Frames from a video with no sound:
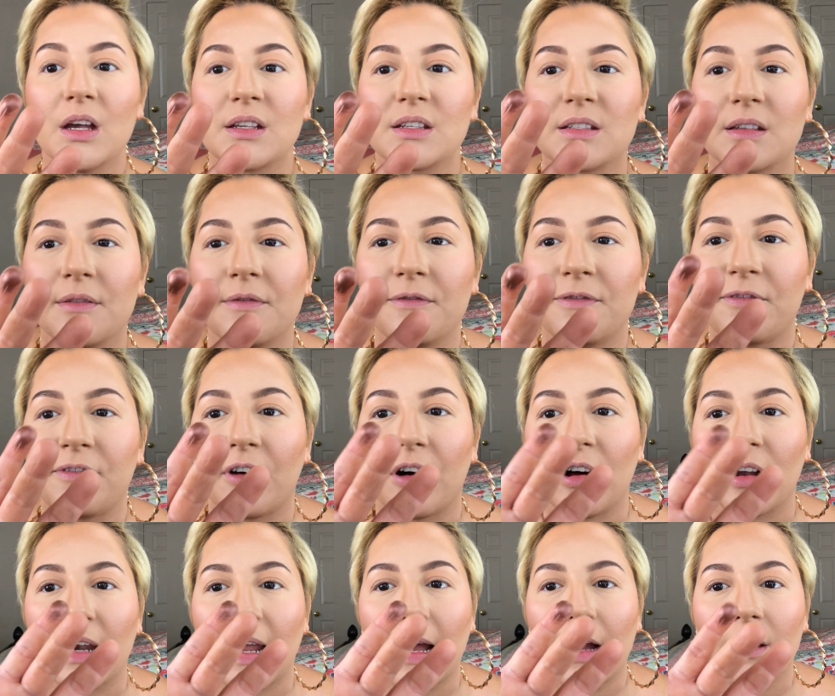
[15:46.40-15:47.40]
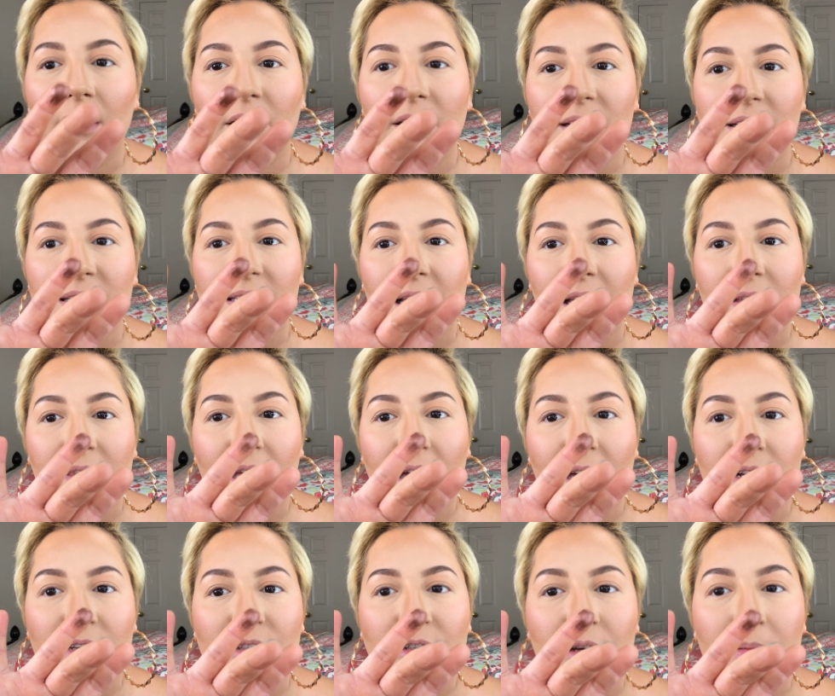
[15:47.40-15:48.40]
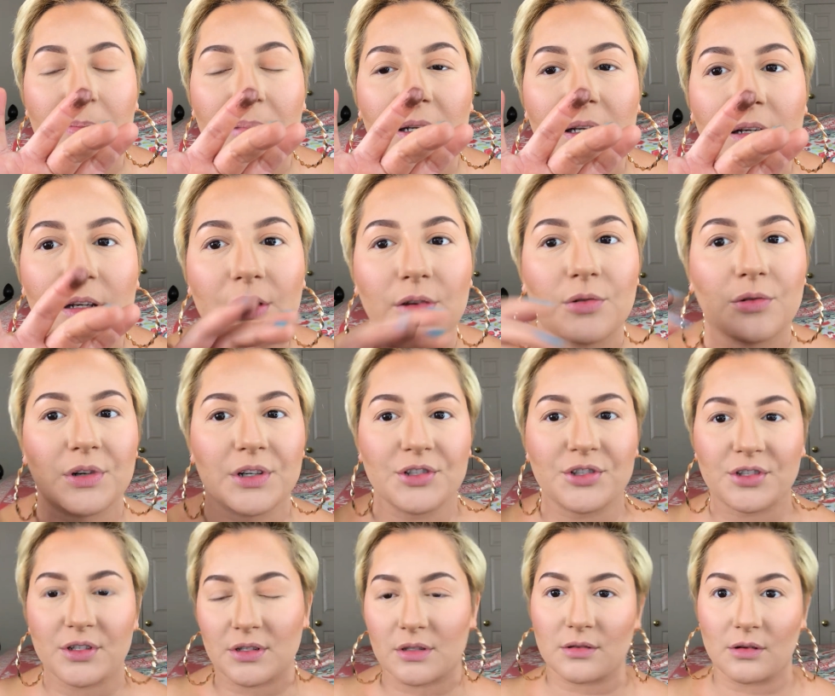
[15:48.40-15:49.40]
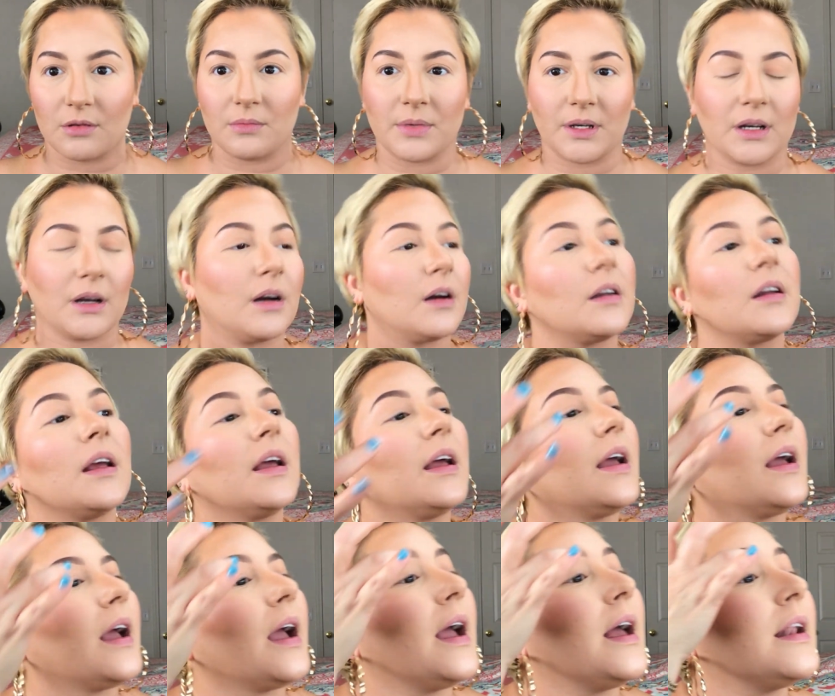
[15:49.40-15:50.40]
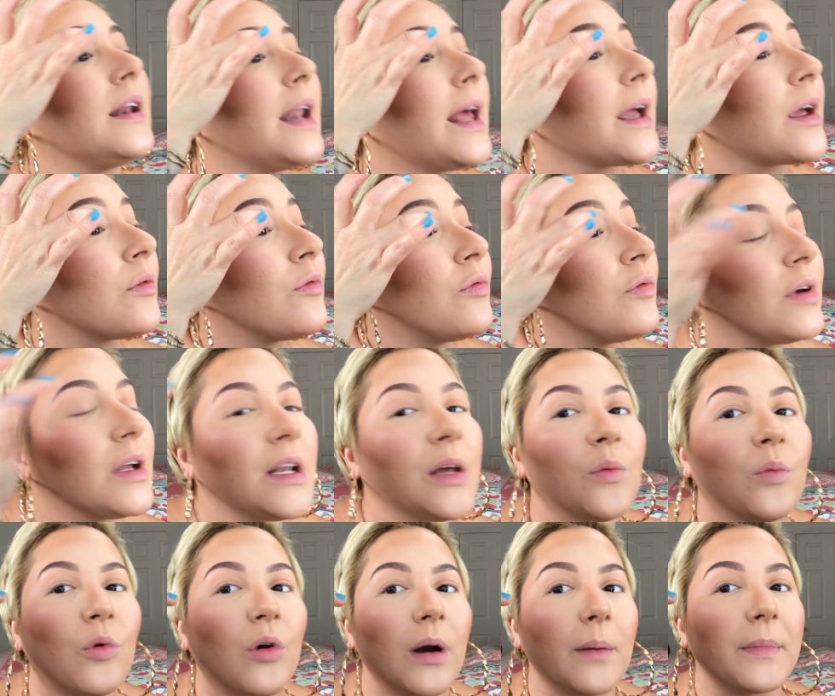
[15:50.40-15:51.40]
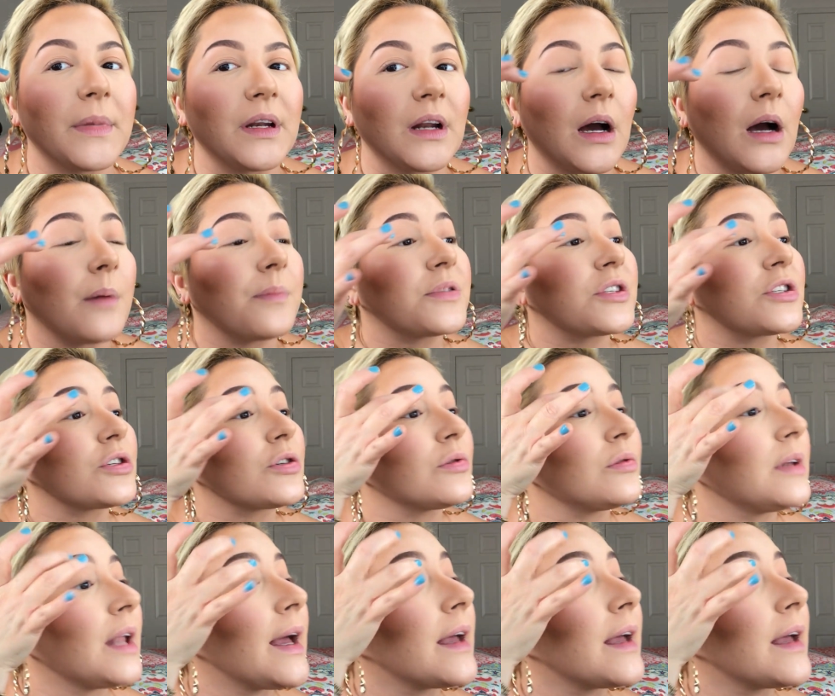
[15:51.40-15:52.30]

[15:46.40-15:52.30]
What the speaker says: some fallout. Looks like that is completely gorgeous. Oh my god. And like really warm it up to